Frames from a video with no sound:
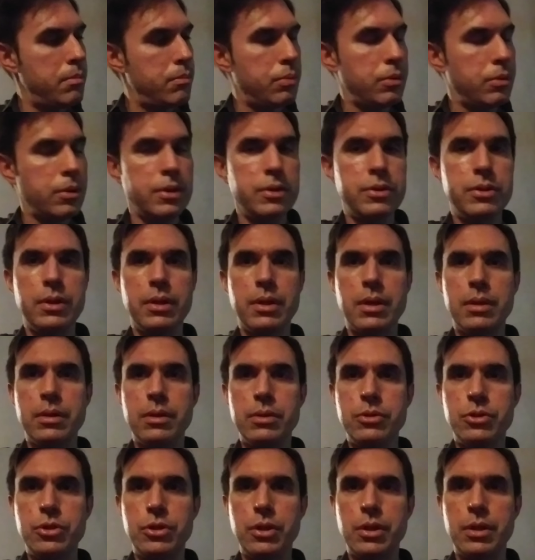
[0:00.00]
placing it on
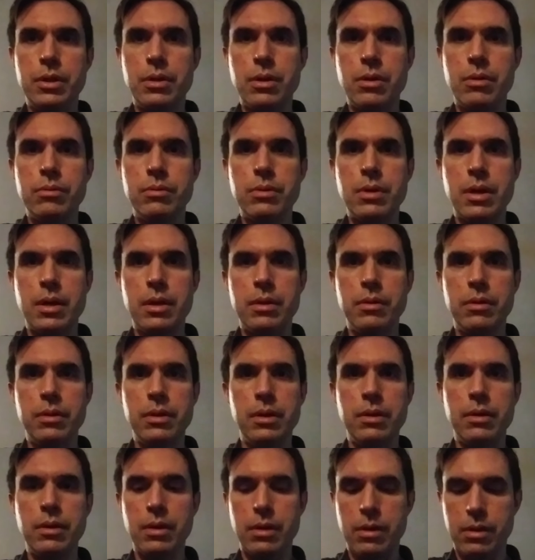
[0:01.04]
the G note on
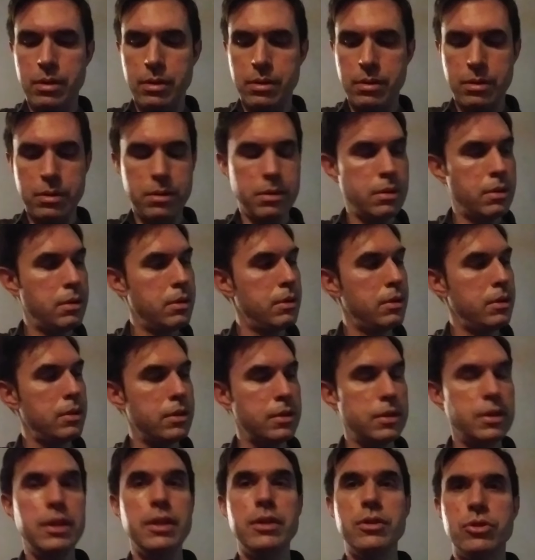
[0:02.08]
the
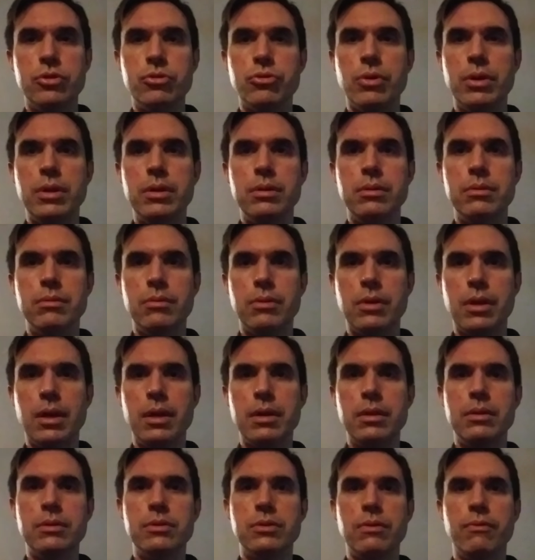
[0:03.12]
D string.
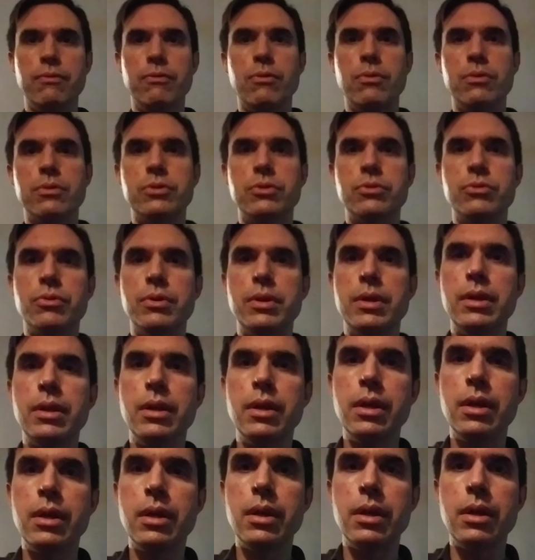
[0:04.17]
Okay, that's the 4th string.
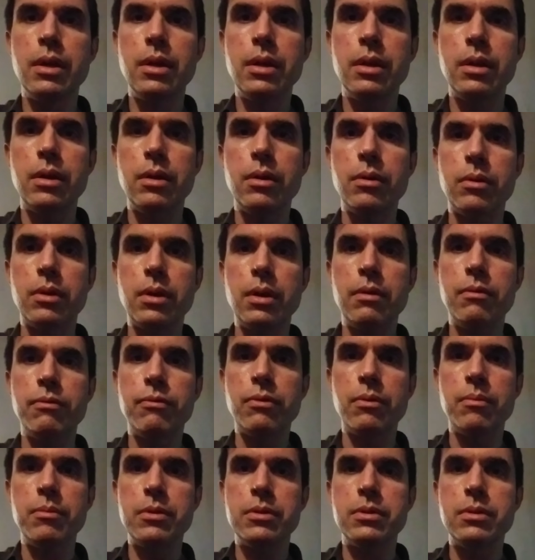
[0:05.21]
Okay,
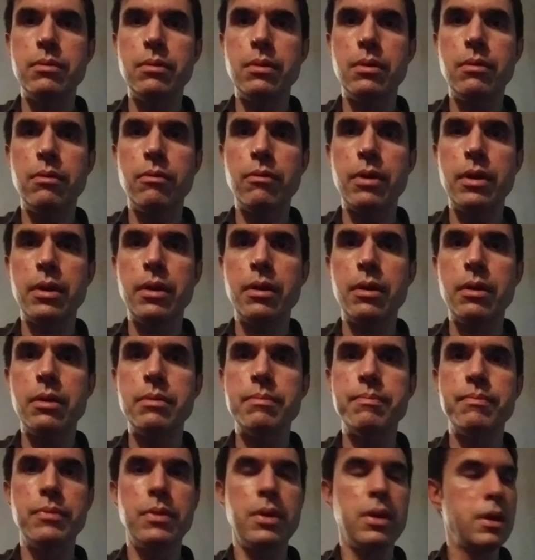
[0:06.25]
from right
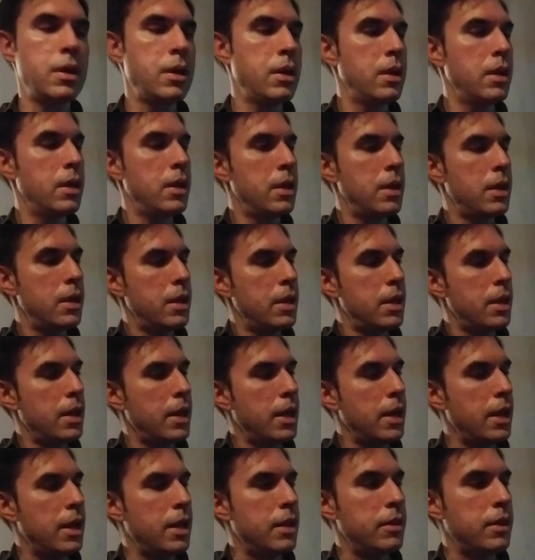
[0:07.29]
here,
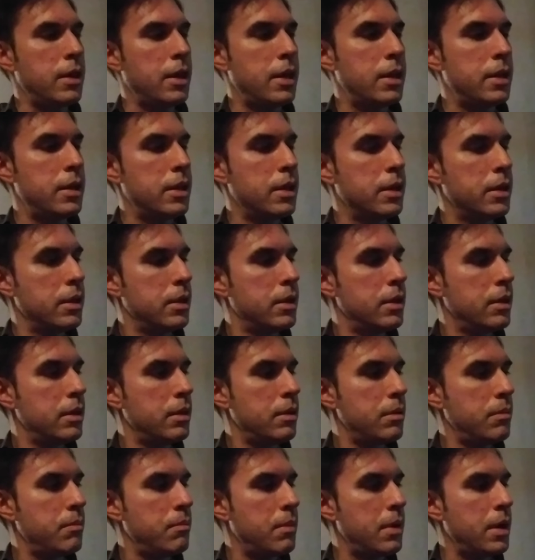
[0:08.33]
and then
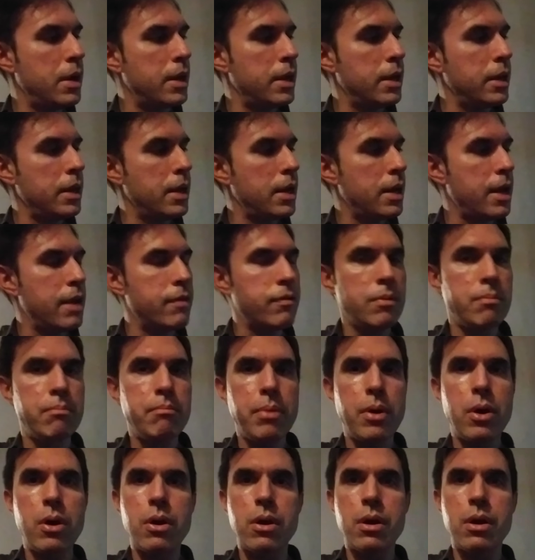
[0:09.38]
I have a
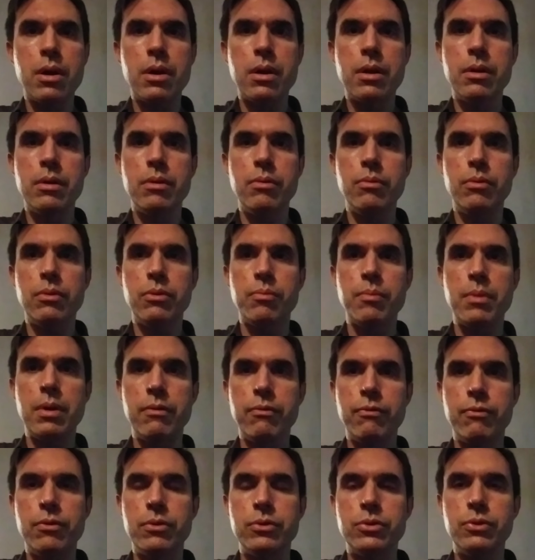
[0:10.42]
bar with my
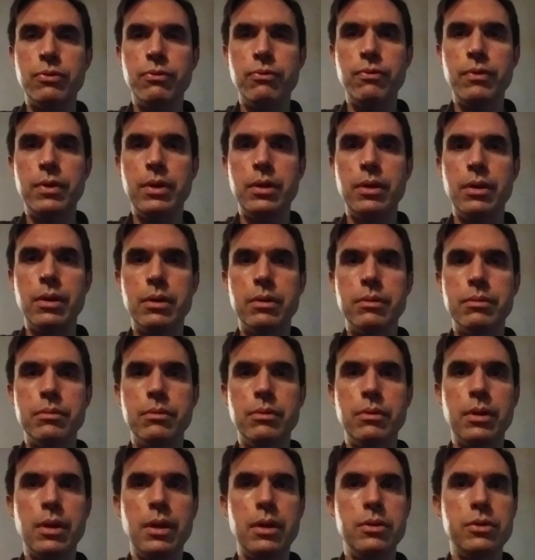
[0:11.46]
1st finger.
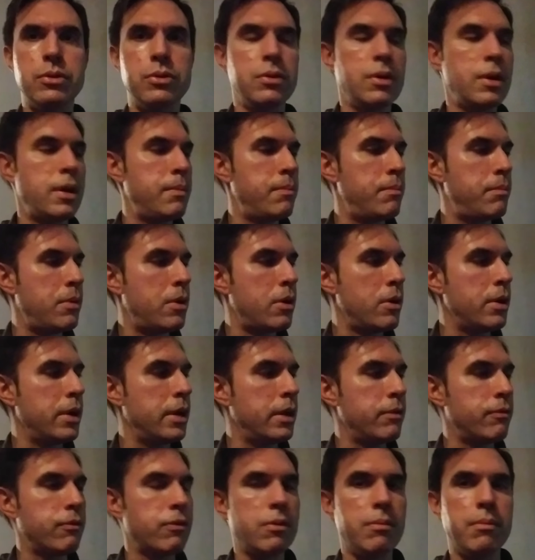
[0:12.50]
Okay, so I'm
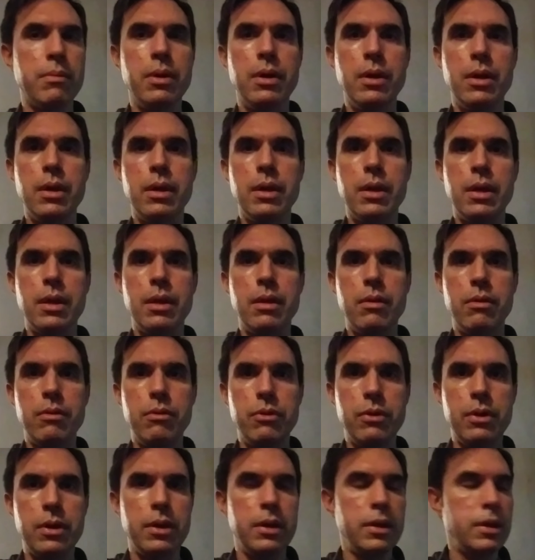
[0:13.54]
barring from
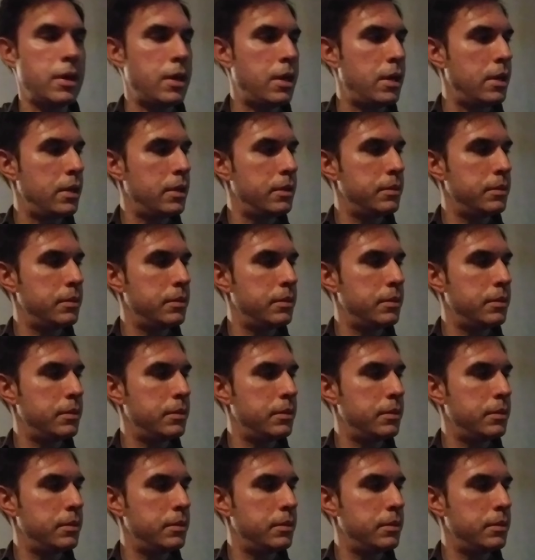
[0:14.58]
the